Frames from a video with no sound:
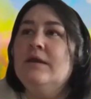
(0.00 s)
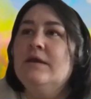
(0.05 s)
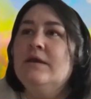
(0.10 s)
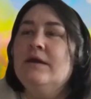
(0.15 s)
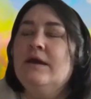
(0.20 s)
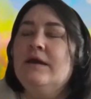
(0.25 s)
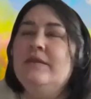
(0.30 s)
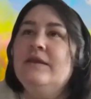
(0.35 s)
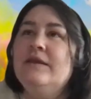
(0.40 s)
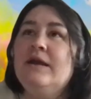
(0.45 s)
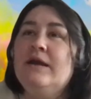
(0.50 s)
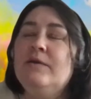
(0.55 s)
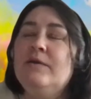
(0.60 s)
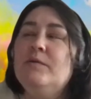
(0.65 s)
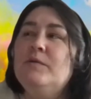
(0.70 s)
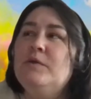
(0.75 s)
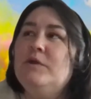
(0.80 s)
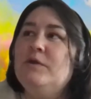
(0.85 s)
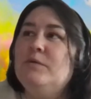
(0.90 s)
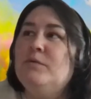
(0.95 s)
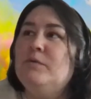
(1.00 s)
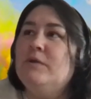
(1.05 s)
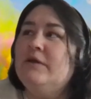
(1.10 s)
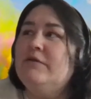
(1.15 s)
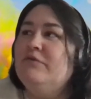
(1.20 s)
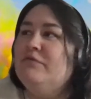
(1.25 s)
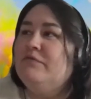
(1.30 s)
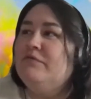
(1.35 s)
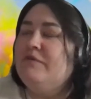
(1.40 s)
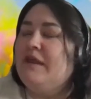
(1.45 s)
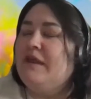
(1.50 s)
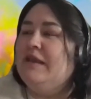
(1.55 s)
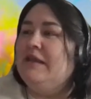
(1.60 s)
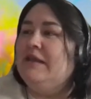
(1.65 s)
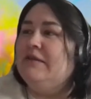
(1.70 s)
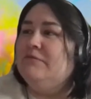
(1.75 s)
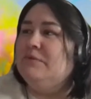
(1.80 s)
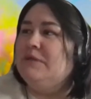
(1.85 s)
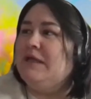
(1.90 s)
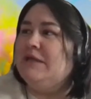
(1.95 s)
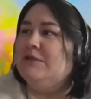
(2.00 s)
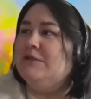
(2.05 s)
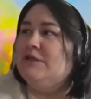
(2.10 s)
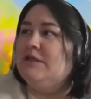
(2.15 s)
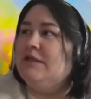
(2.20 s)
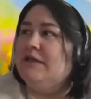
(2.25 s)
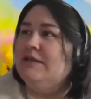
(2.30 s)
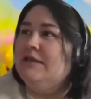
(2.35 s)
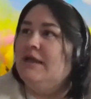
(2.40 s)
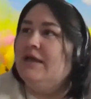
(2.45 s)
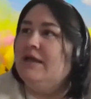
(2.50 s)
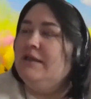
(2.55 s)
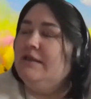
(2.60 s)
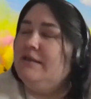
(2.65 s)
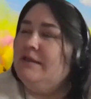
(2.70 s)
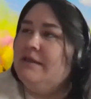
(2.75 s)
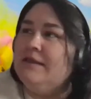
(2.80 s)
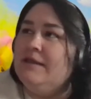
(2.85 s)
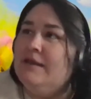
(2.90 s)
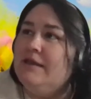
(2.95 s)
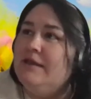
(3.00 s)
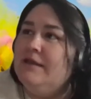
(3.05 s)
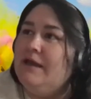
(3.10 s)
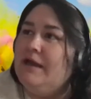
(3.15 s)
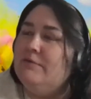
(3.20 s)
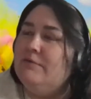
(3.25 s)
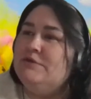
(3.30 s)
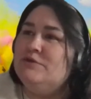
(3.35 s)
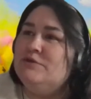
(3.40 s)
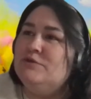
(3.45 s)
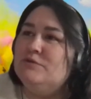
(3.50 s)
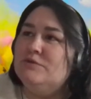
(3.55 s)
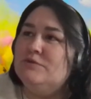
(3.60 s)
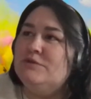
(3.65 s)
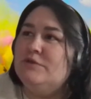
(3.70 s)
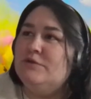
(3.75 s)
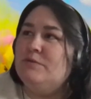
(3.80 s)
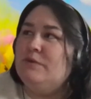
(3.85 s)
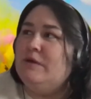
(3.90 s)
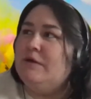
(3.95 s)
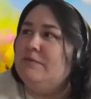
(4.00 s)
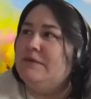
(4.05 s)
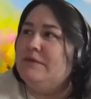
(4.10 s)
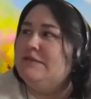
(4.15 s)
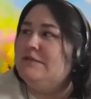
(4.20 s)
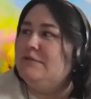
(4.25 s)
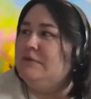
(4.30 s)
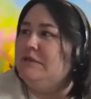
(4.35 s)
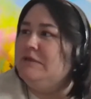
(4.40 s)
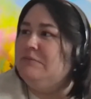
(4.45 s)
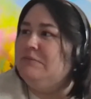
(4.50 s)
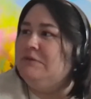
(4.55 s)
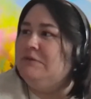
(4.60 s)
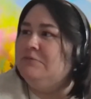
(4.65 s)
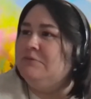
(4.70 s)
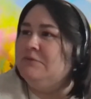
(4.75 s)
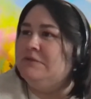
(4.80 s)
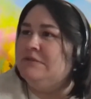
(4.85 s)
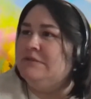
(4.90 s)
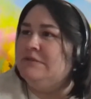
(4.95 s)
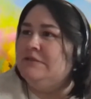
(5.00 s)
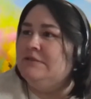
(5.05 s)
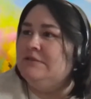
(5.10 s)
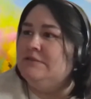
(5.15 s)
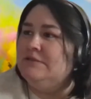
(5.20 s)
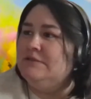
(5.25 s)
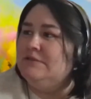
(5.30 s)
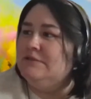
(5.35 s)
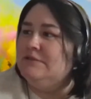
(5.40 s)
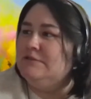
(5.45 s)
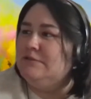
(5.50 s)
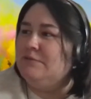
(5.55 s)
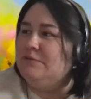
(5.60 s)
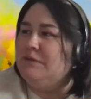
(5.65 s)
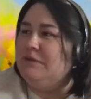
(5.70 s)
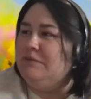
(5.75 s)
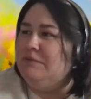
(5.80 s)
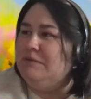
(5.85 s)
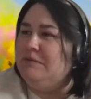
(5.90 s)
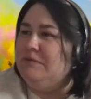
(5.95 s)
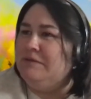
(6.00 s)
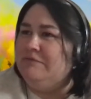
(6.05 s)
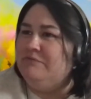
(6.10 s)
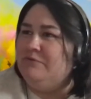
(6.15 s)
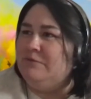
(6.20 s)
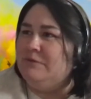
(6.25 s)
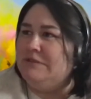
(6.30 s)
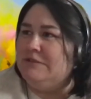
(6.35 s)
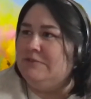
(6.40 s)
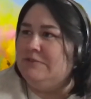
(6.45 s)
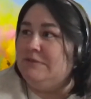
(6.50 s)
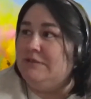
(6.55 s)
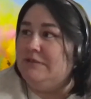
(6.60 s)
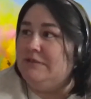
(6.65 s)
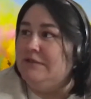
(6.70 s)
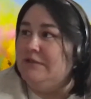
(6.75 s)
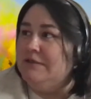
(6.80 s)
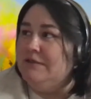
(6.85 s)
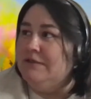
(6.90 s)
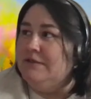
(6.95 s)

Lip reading: when I fell in love with Agile, I was taught so well by so many people, and so many people influenced me